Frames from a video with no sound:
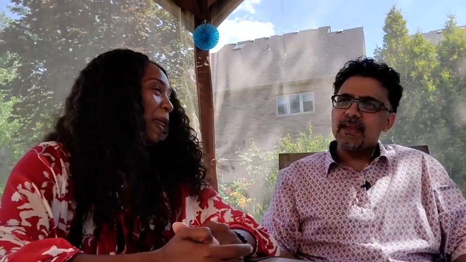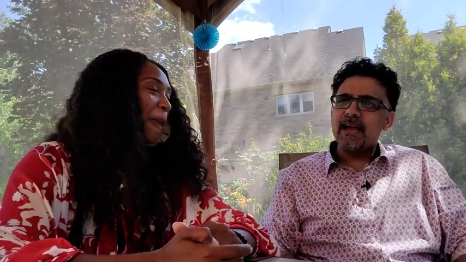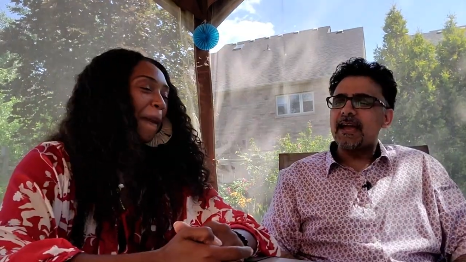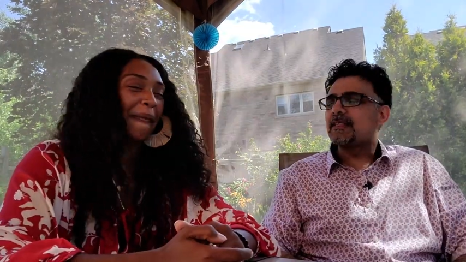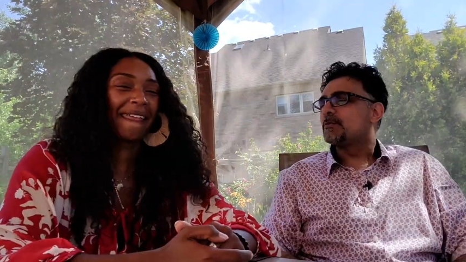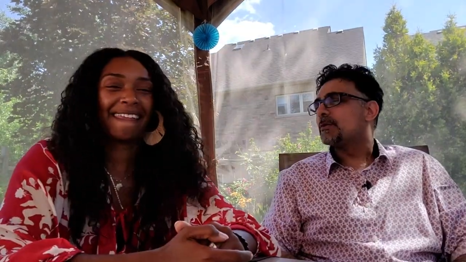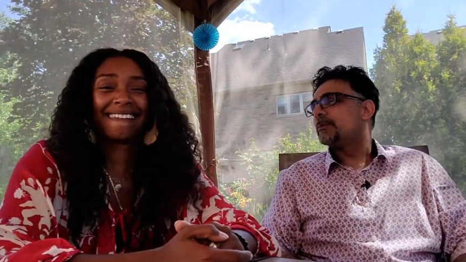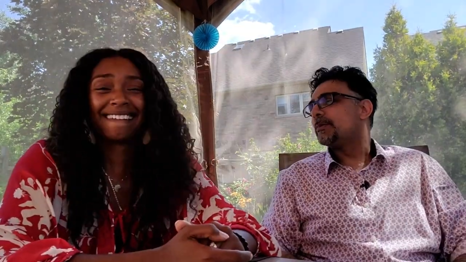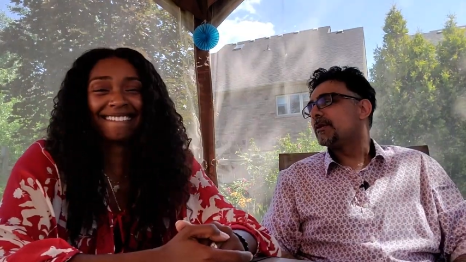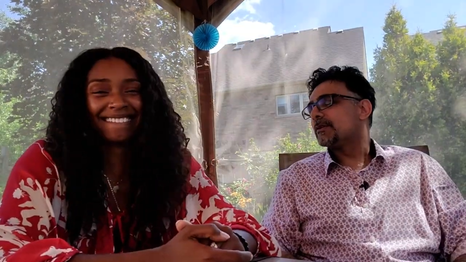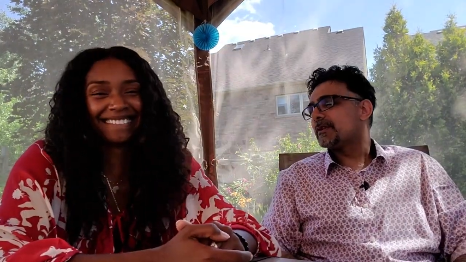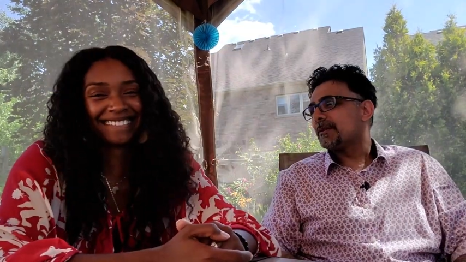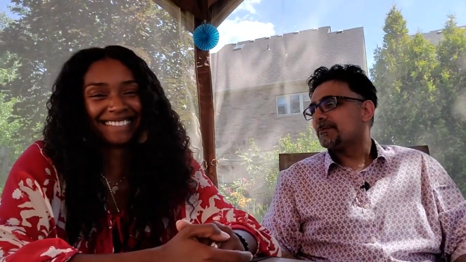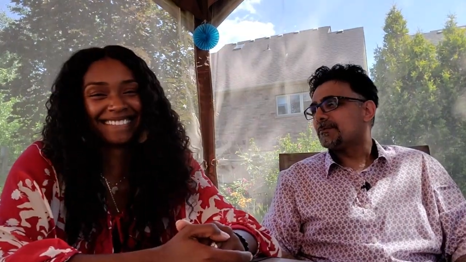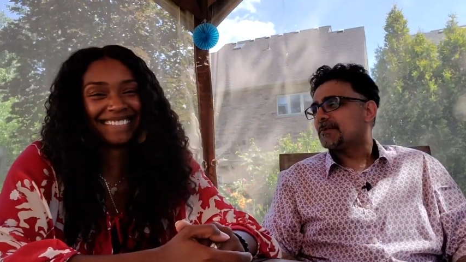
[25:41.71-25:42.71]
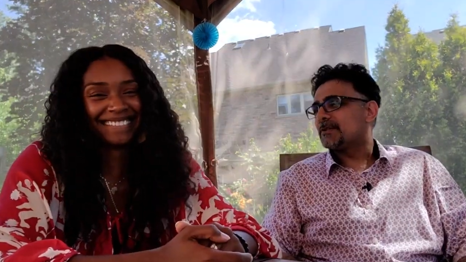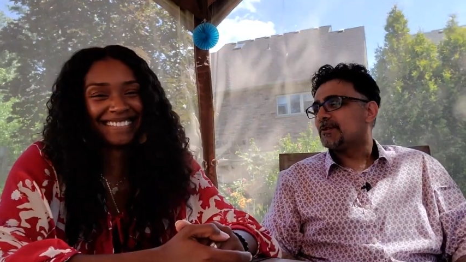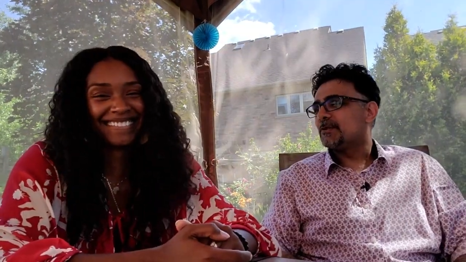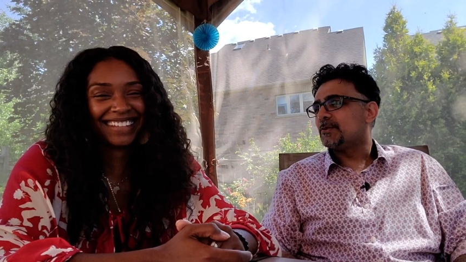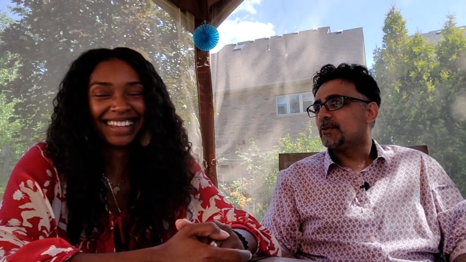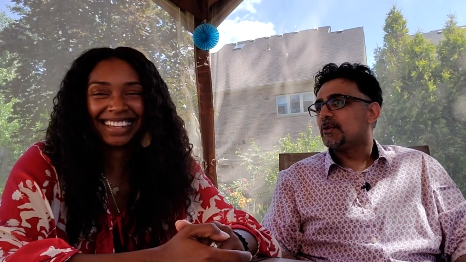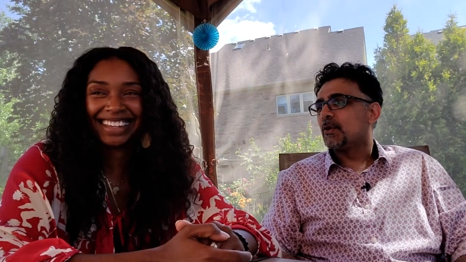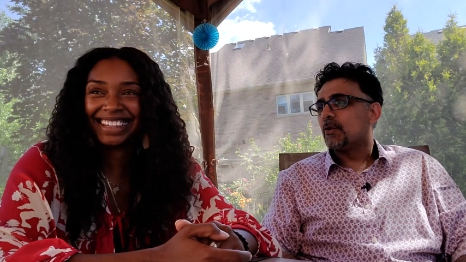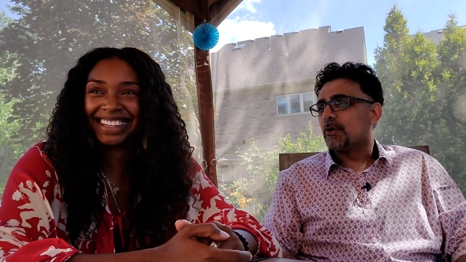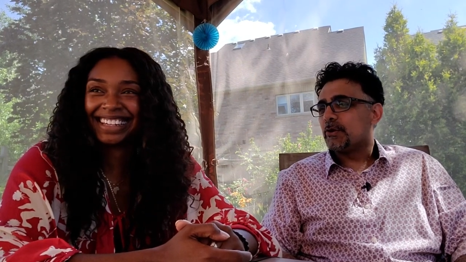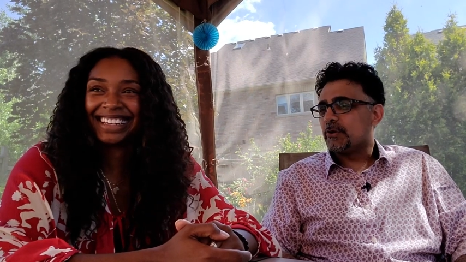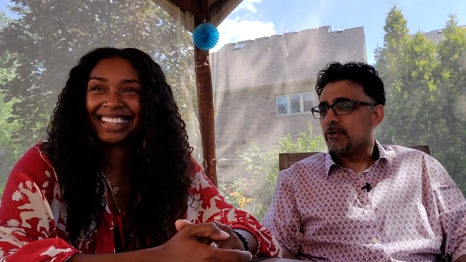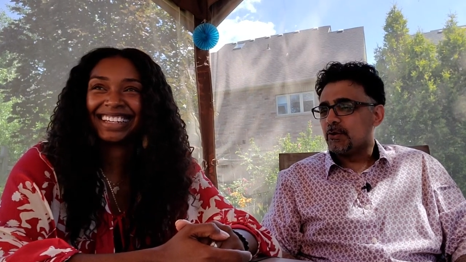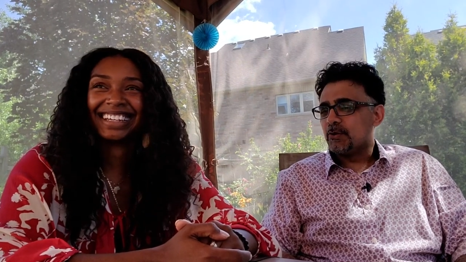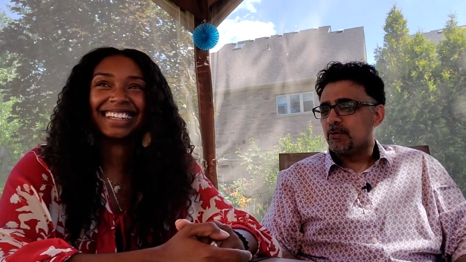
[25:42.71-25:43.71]
Speaker 1: as we build up to you
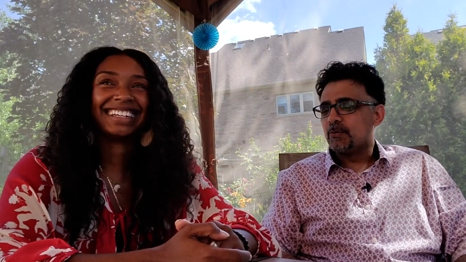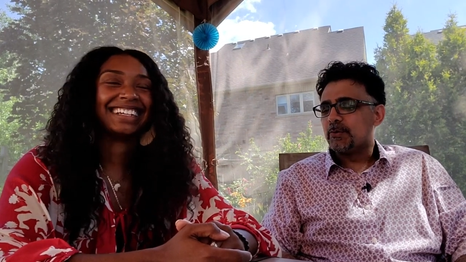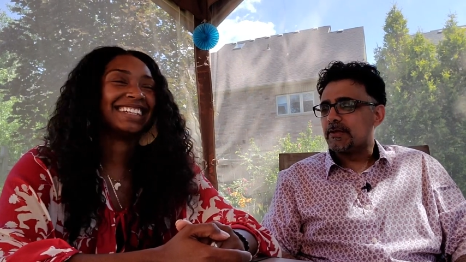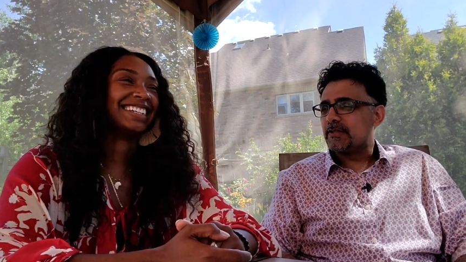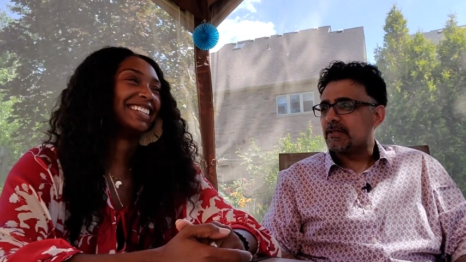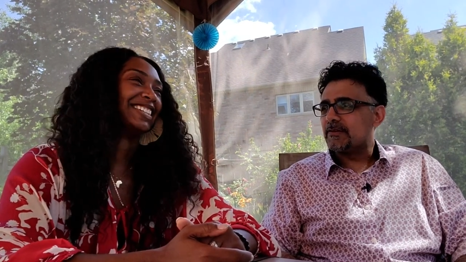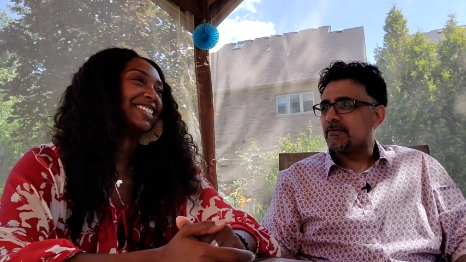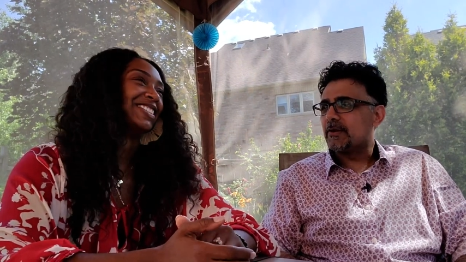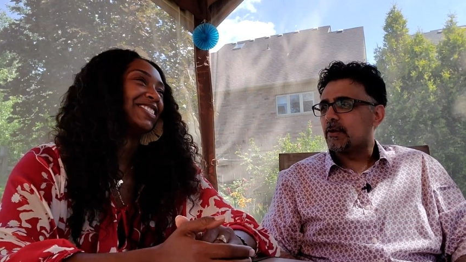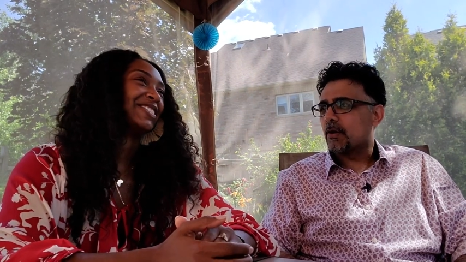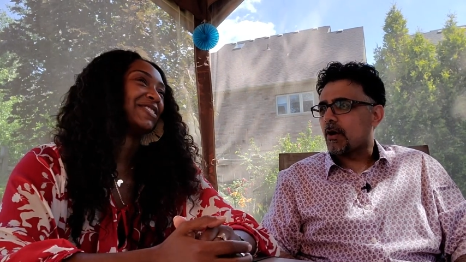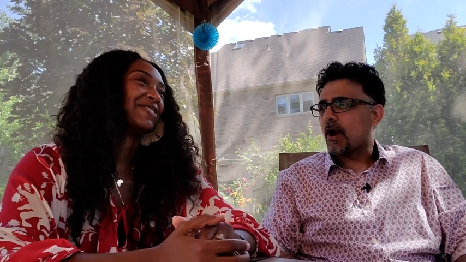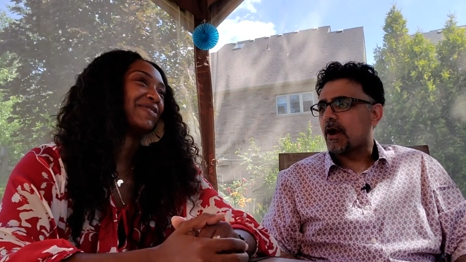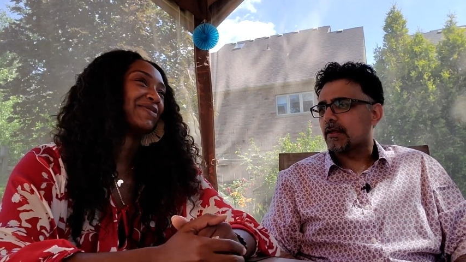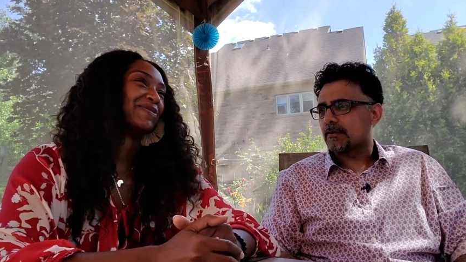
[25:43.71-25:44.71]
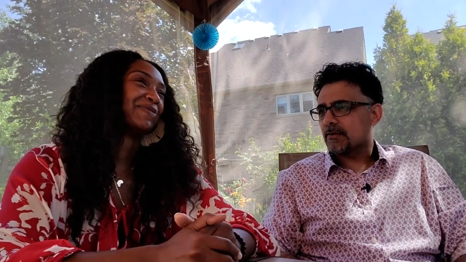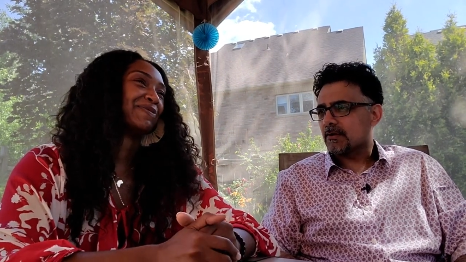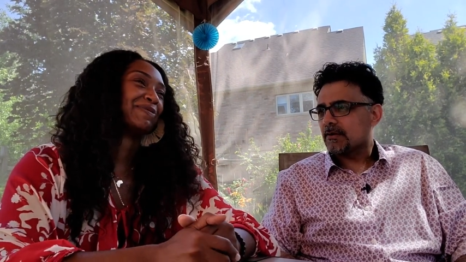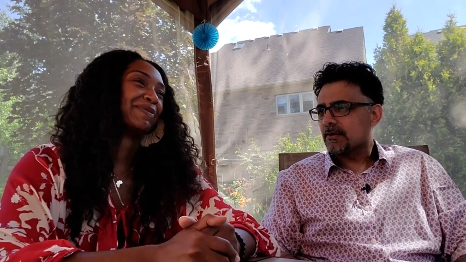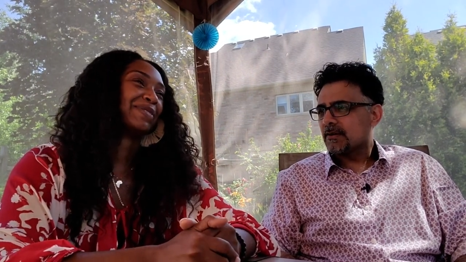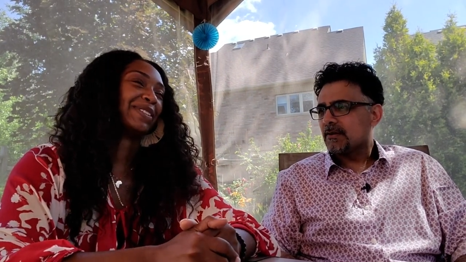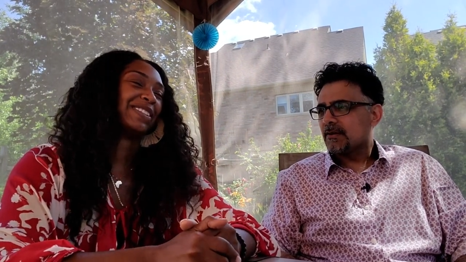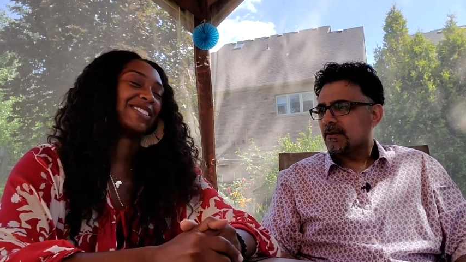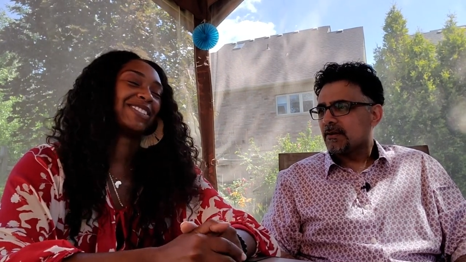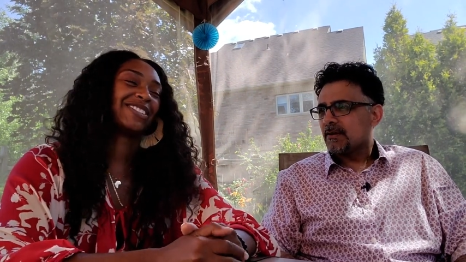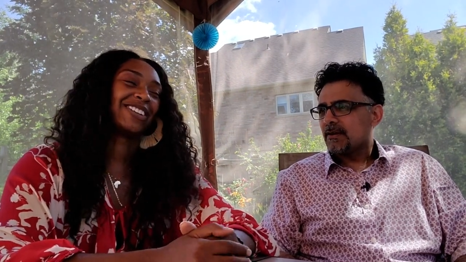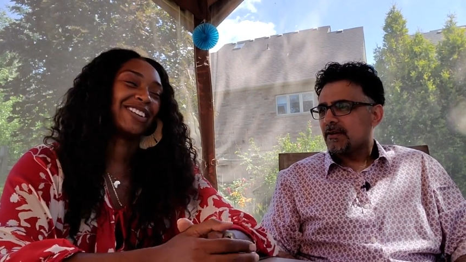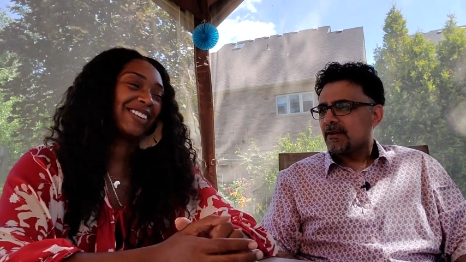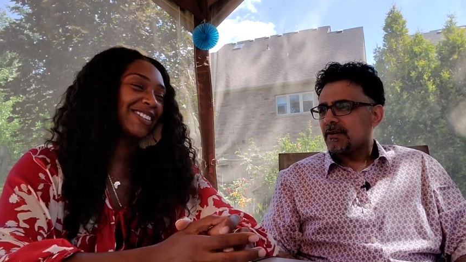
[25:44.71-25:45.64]
you receiving your Oscar. Sure,